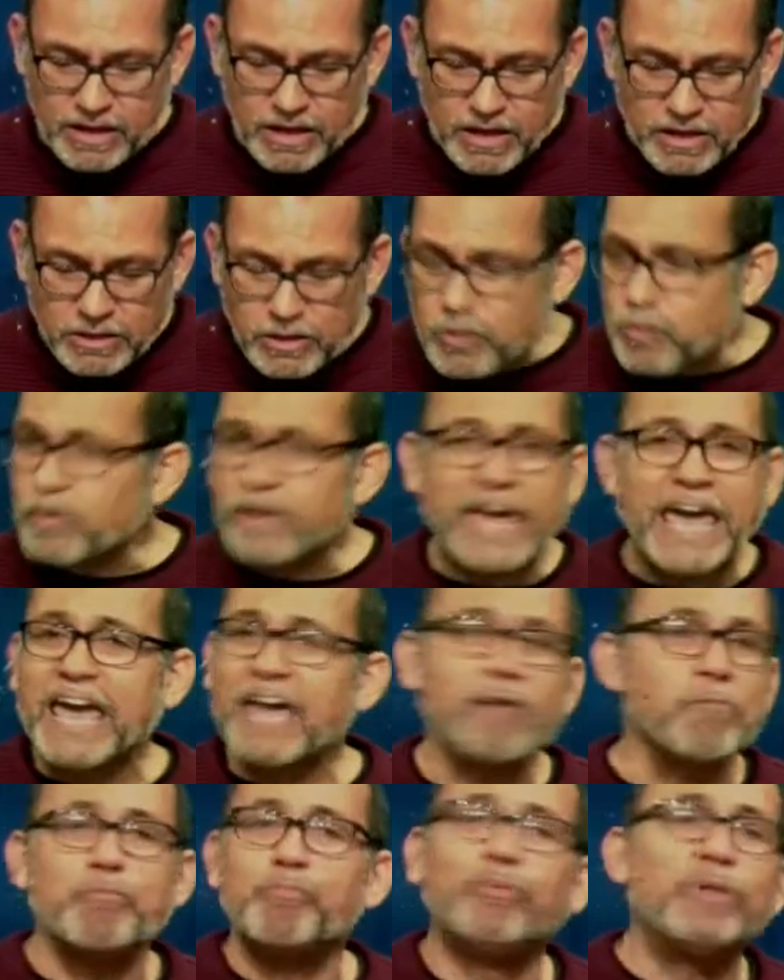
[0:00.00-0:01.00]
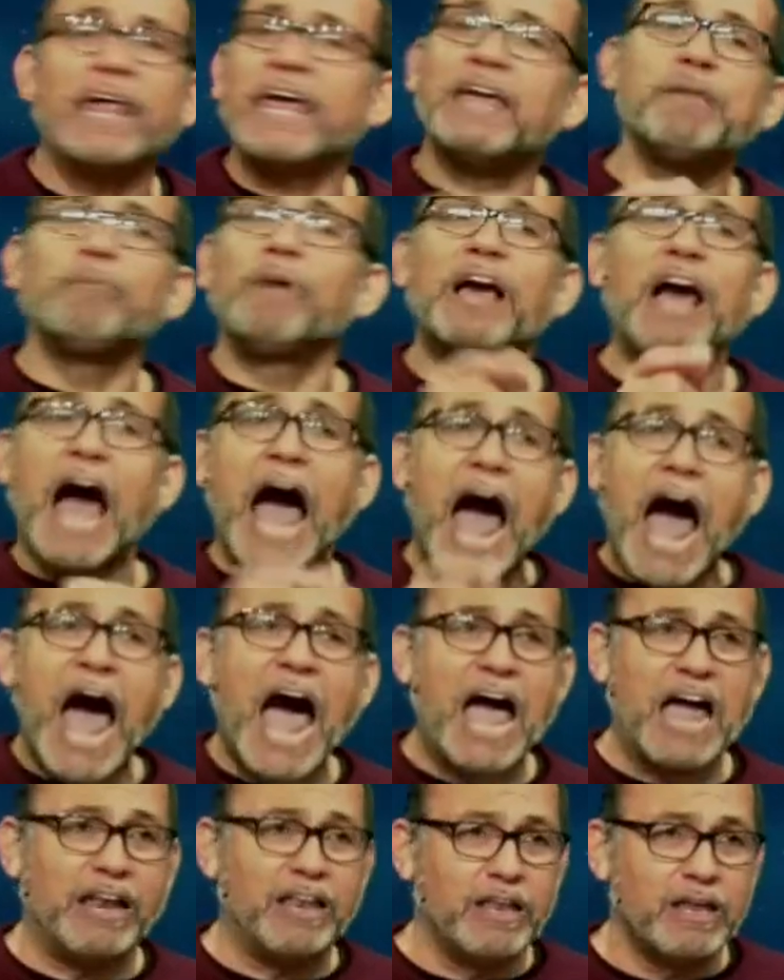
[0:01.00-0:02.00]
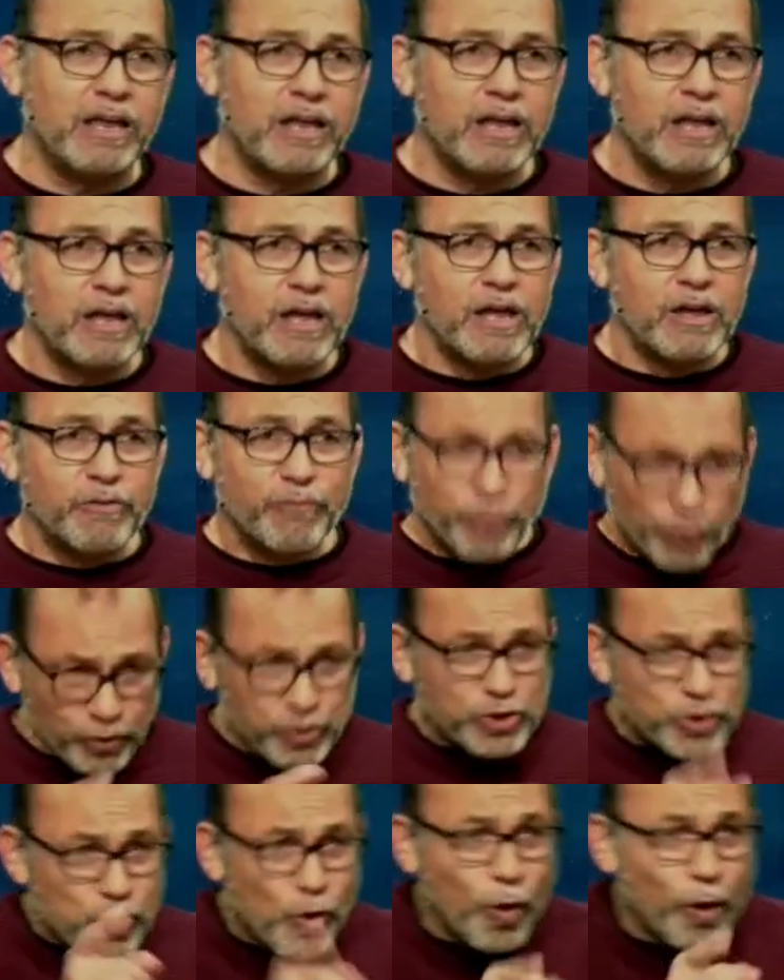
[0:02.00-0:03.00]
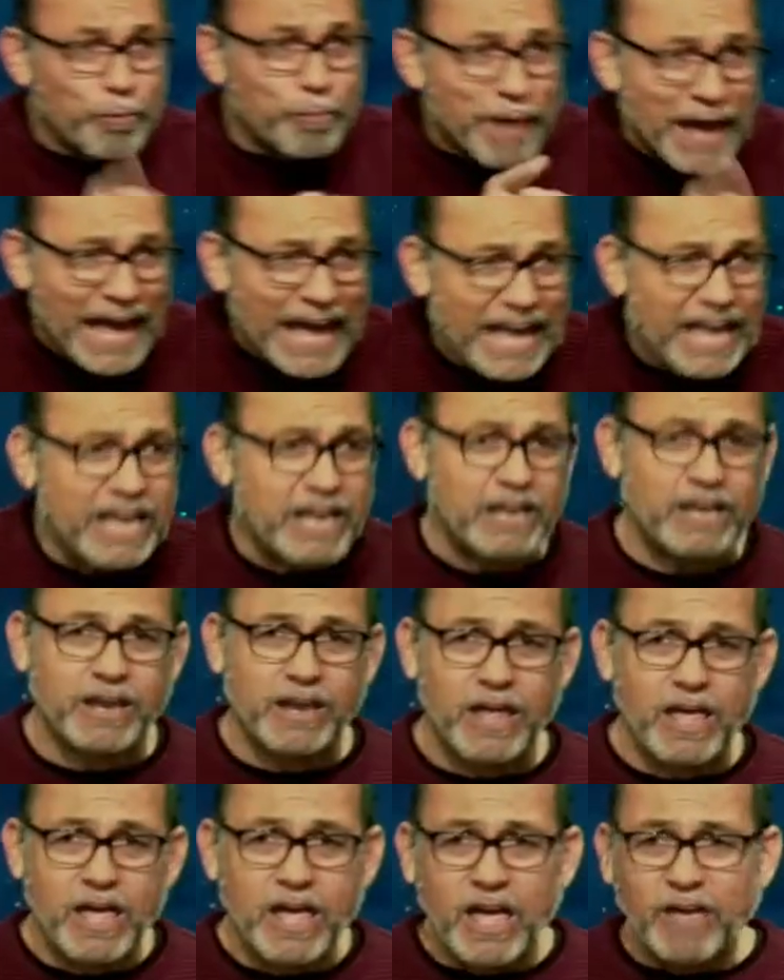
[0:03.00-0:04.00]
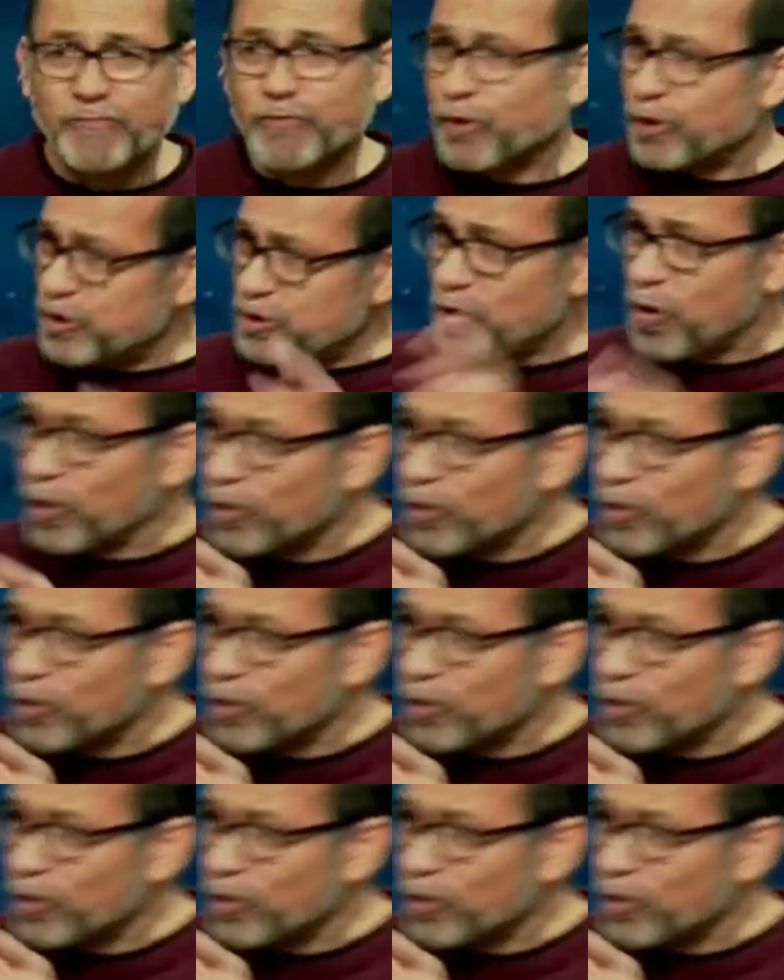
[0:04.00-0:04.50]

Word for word: You can't blame God for your pain, for your